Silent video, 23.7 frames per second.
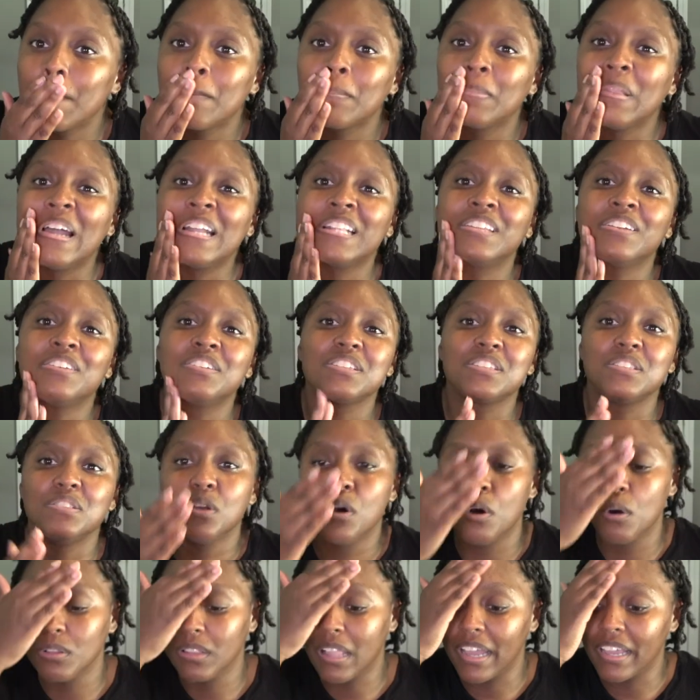like there's
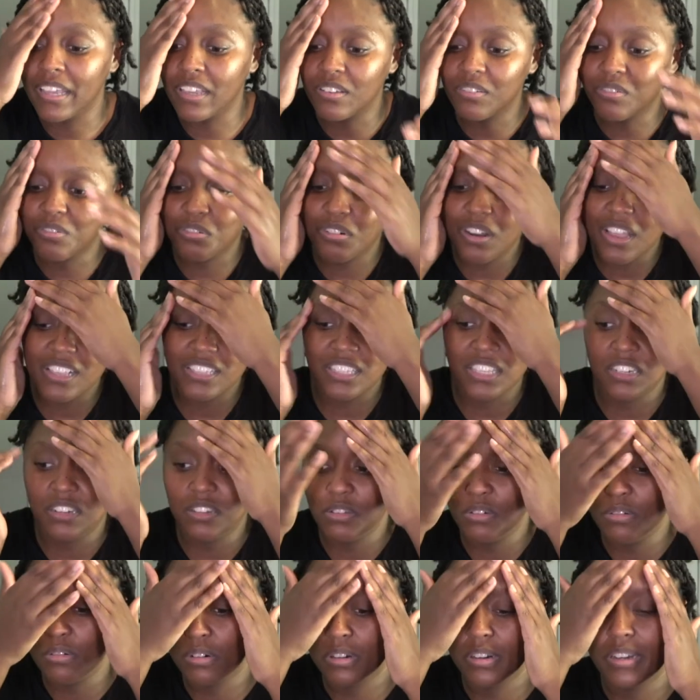no like
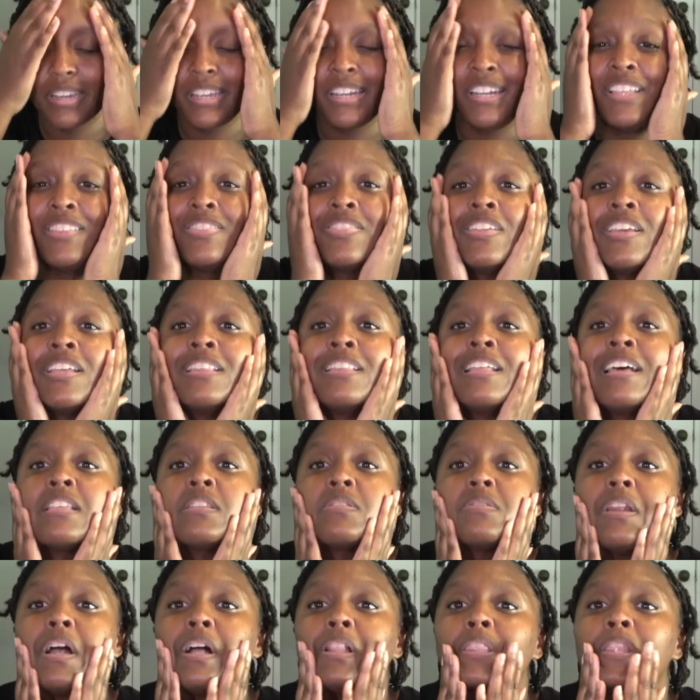residue or anything
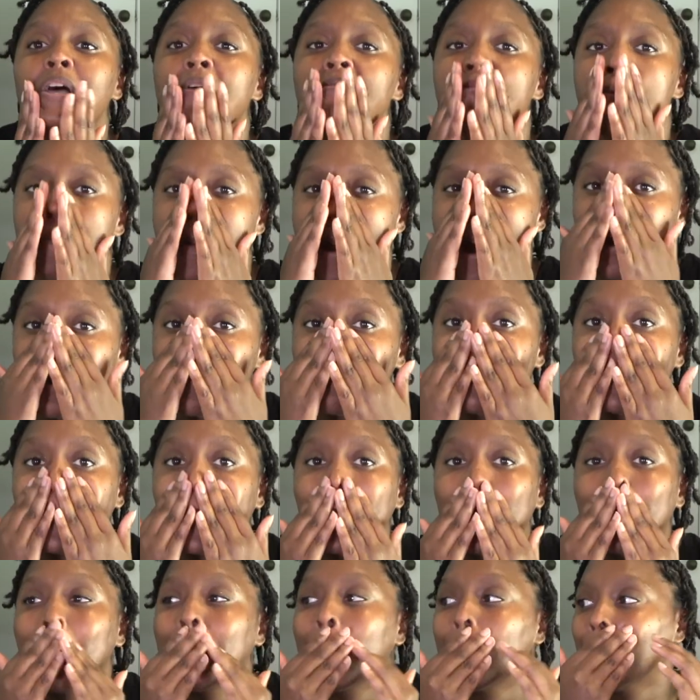that's what i love about it
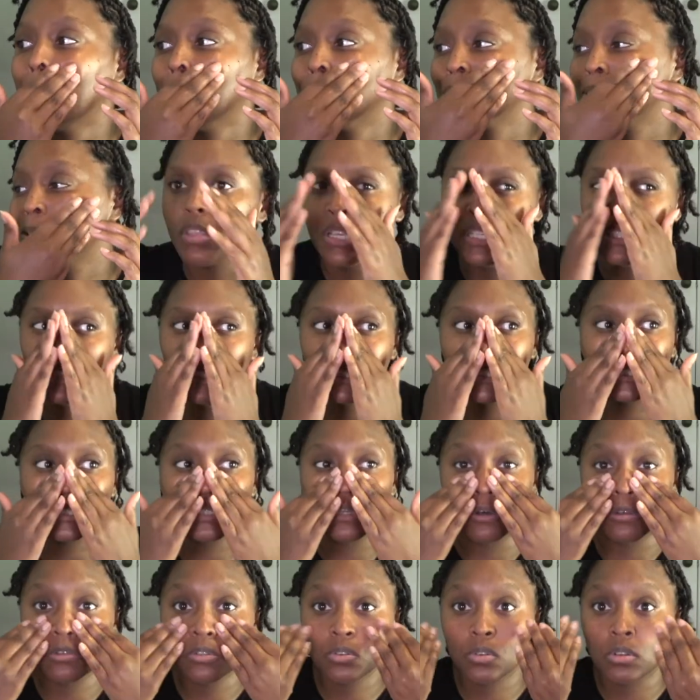because it just
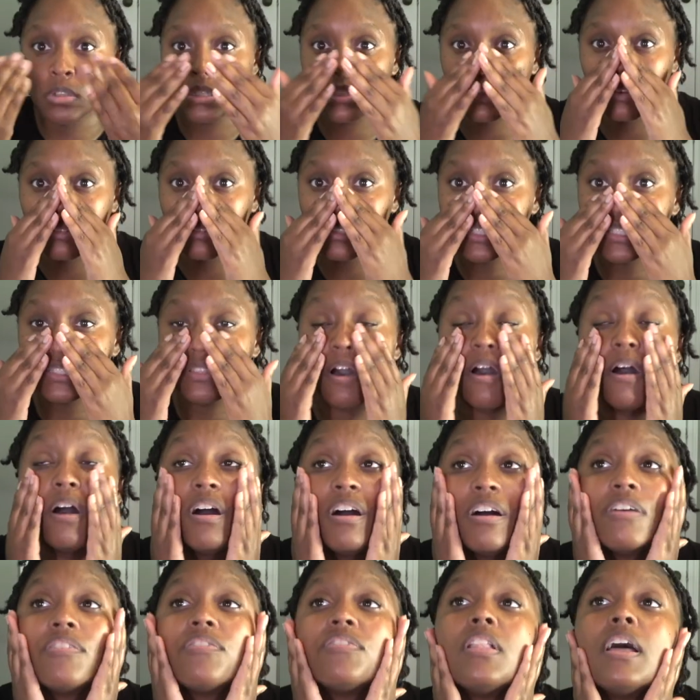goes on so
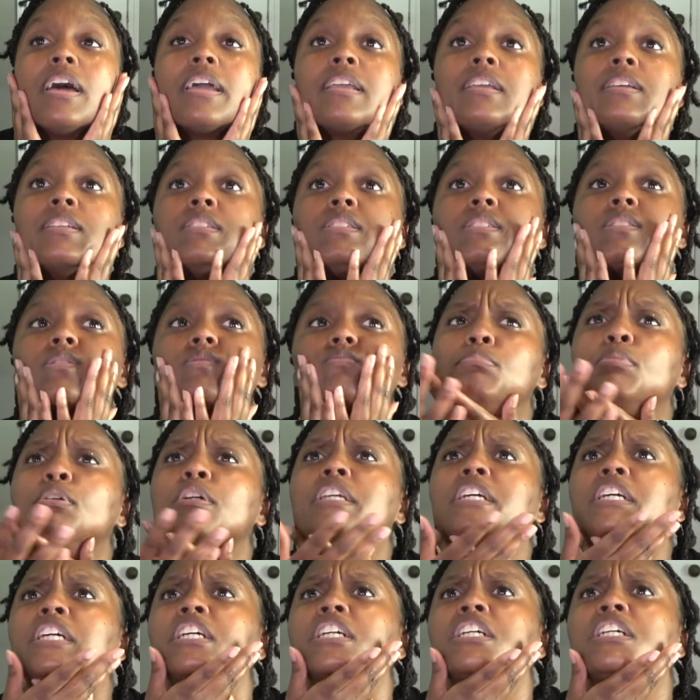soft like it's
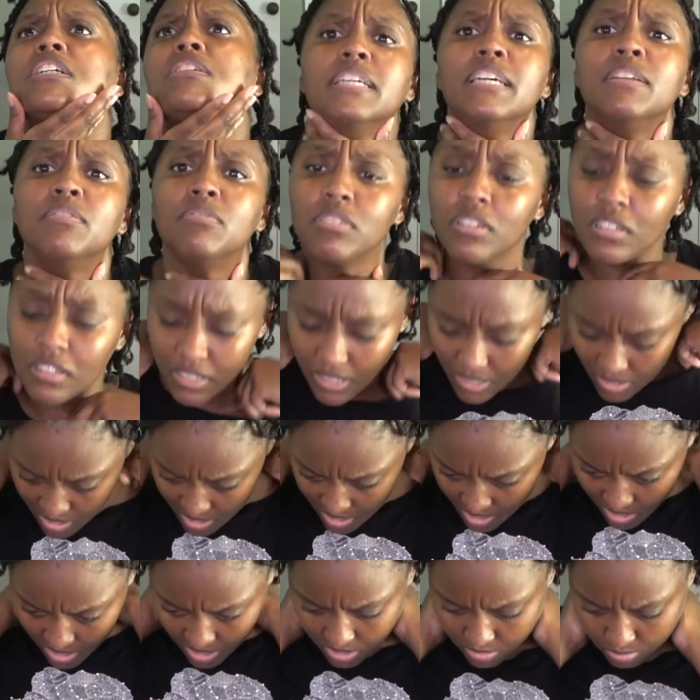pretty good it really
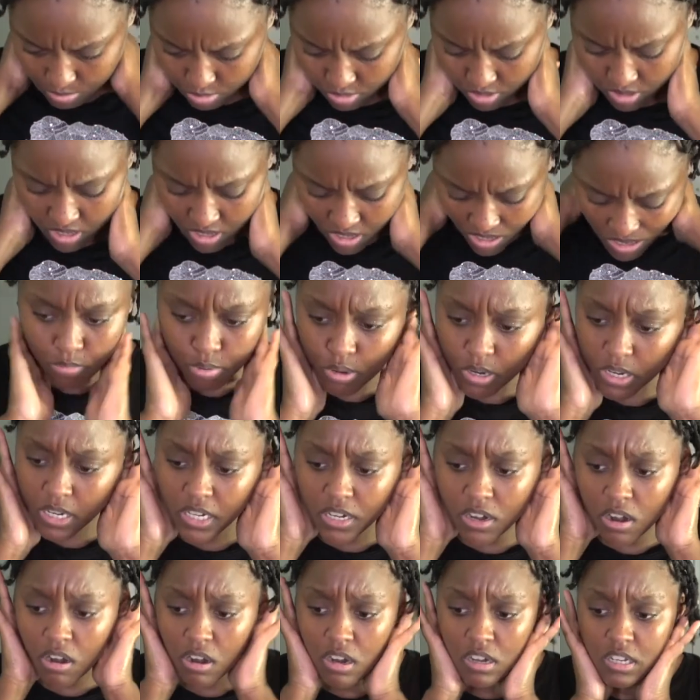is it's pretty pretty
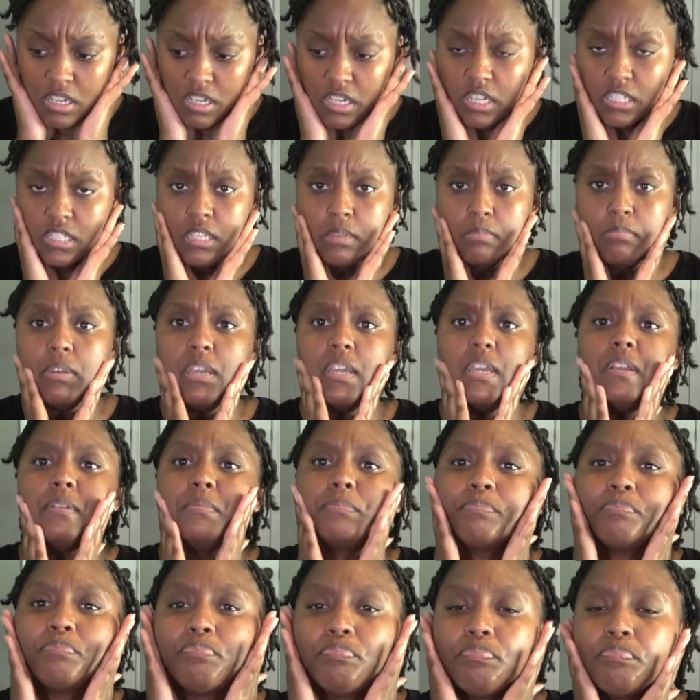darn good to me